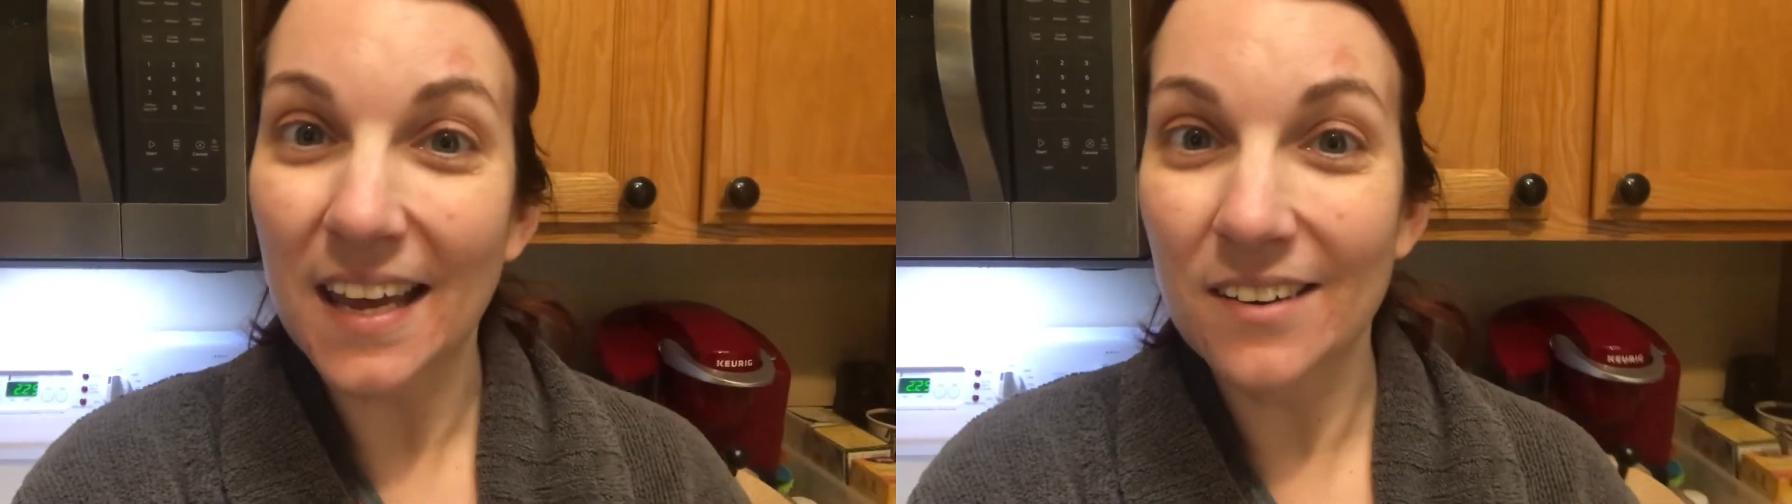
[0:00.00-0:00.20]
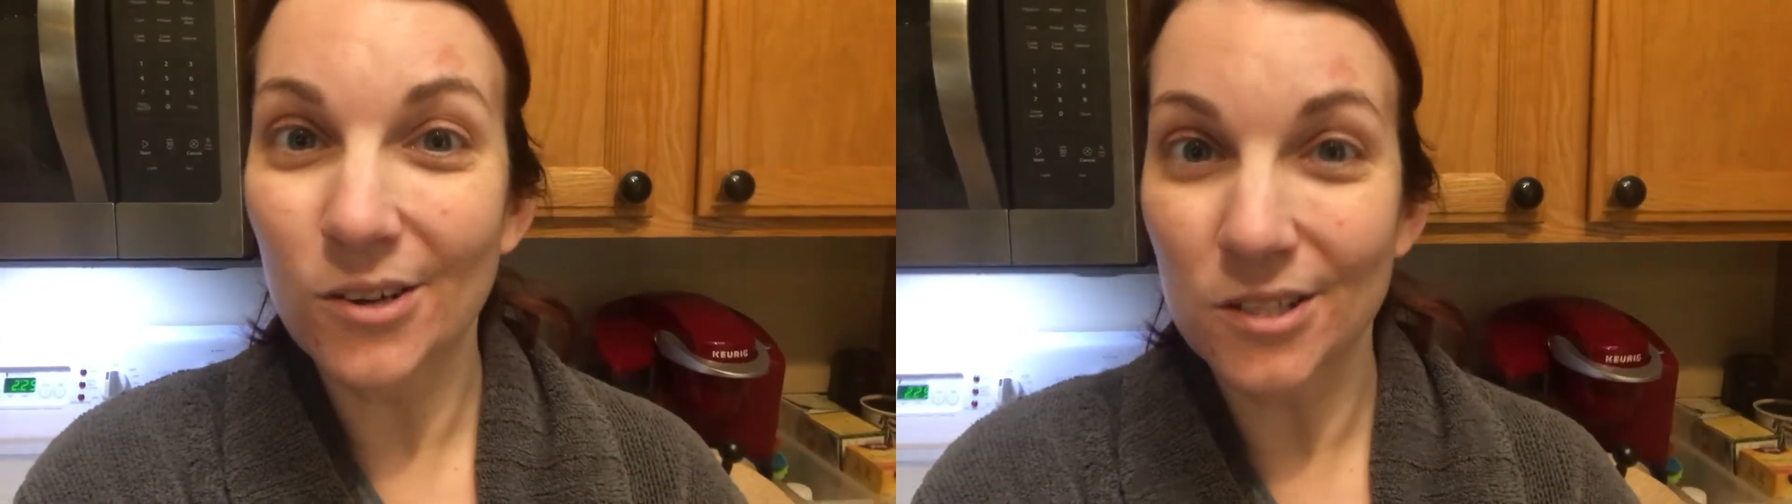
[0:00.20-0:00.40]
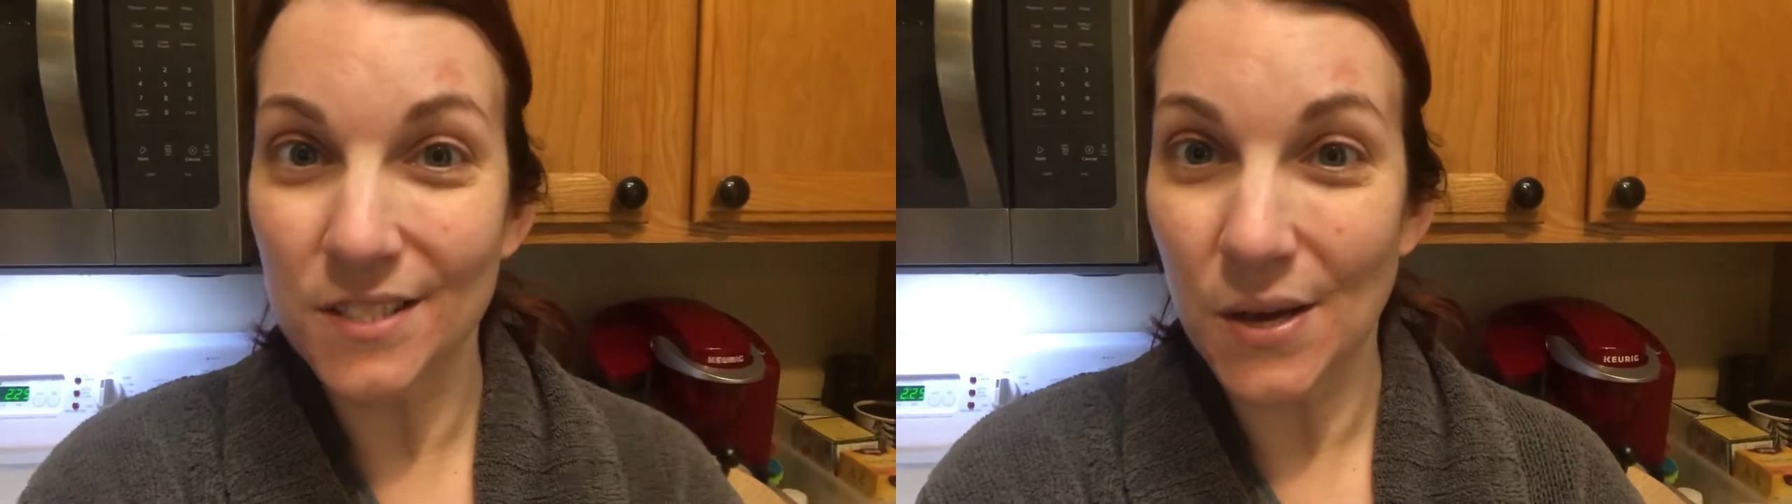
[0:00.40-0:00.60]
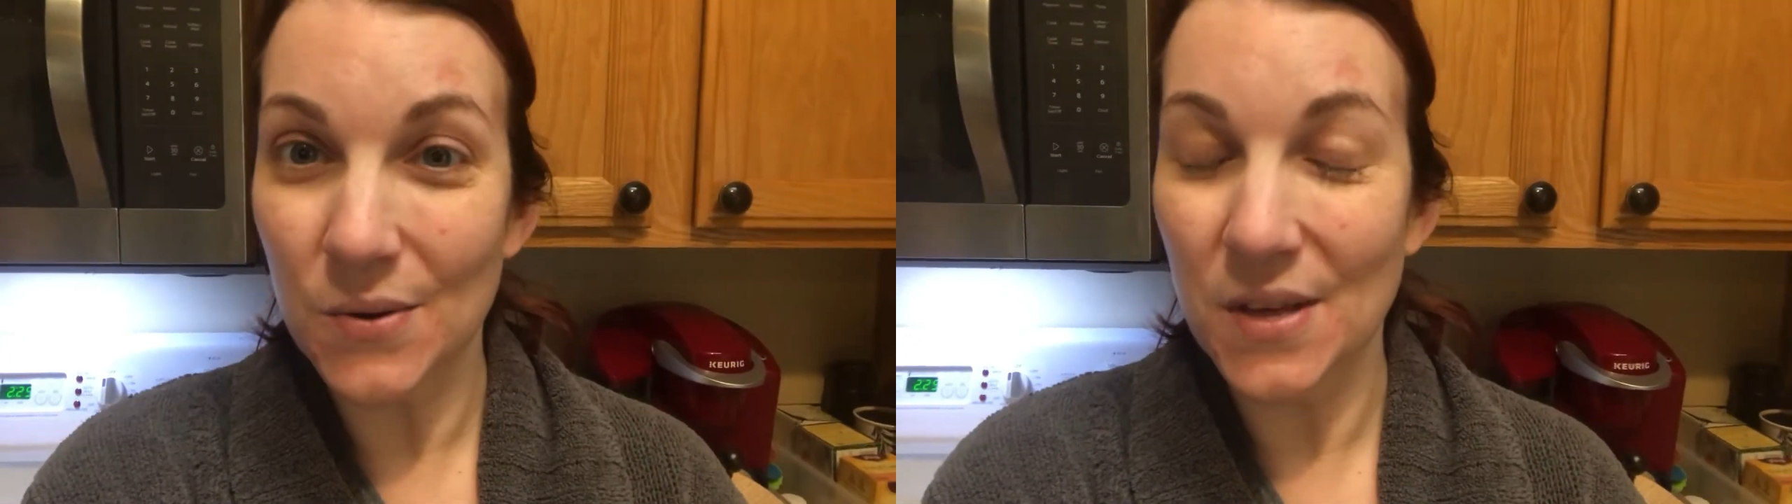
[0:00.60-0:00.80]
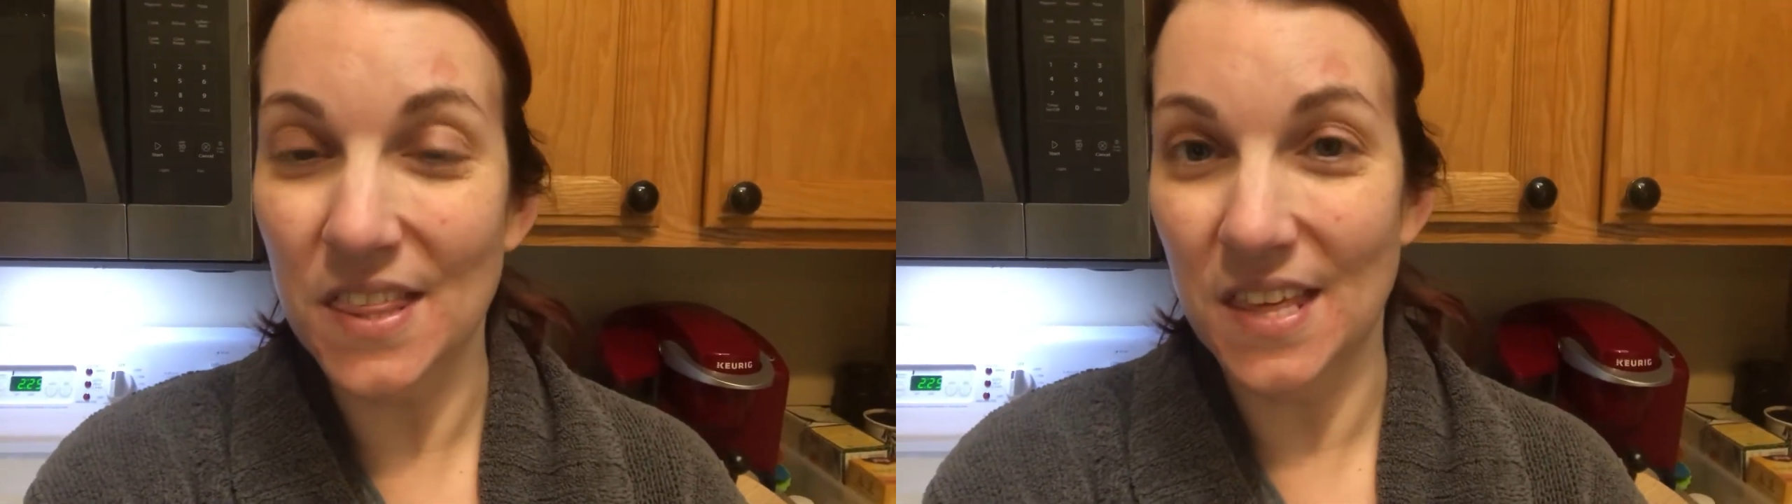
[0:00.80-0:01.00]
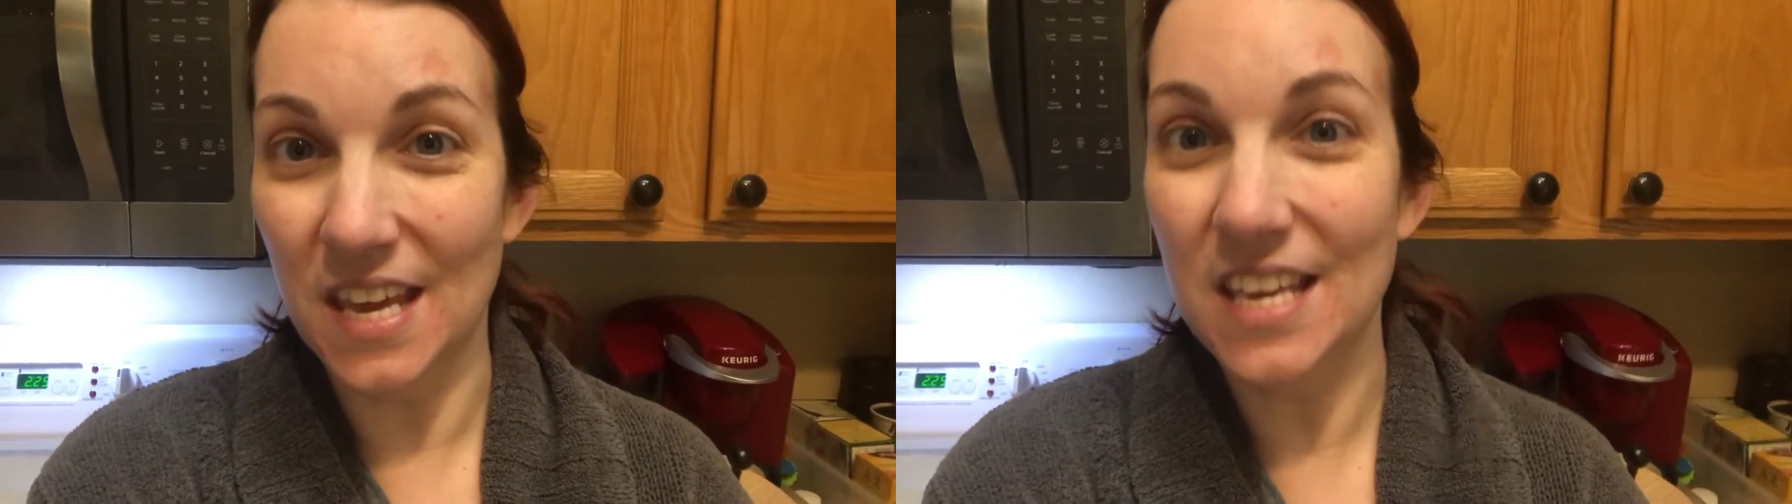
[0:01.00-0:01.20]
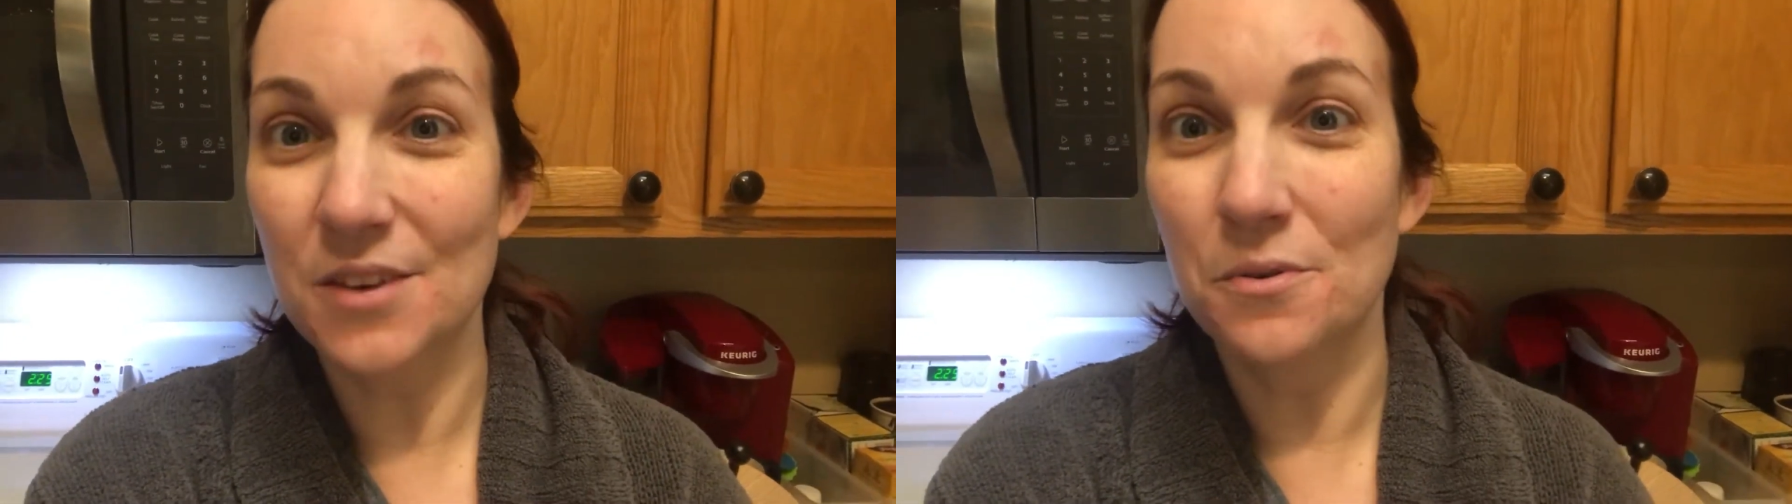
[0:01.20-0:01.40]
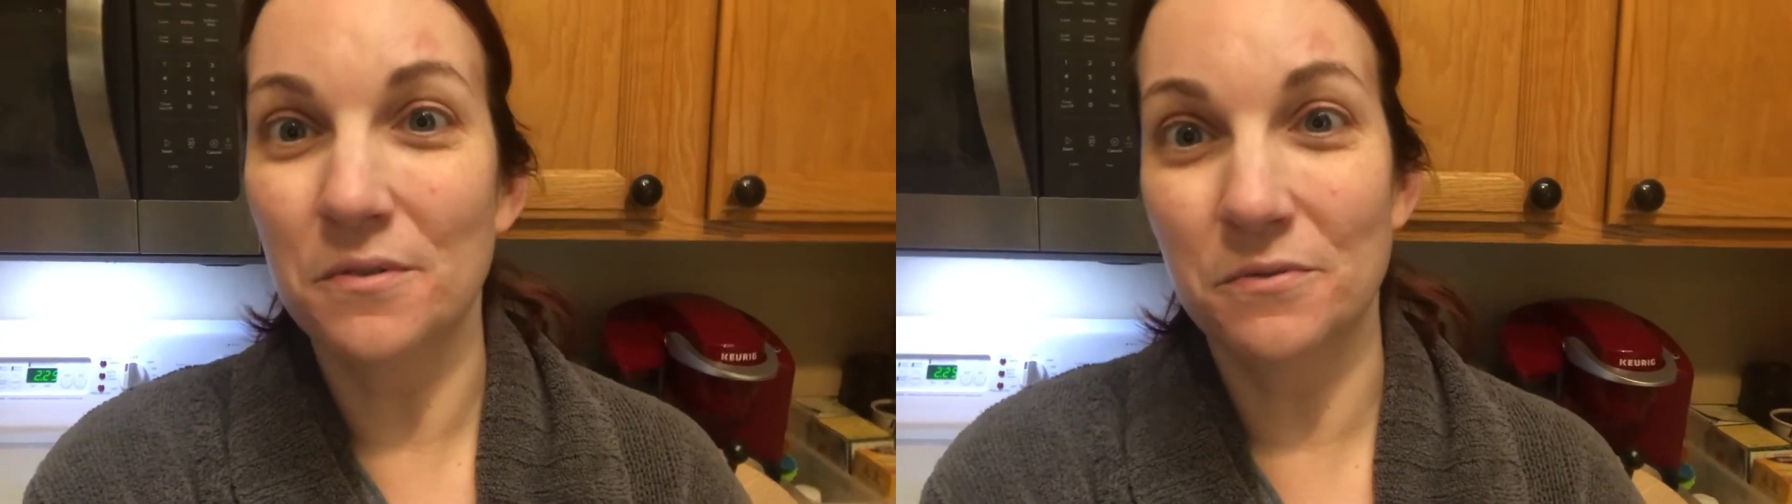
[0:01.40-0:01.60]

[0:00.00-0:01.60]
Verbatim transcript: and also thank you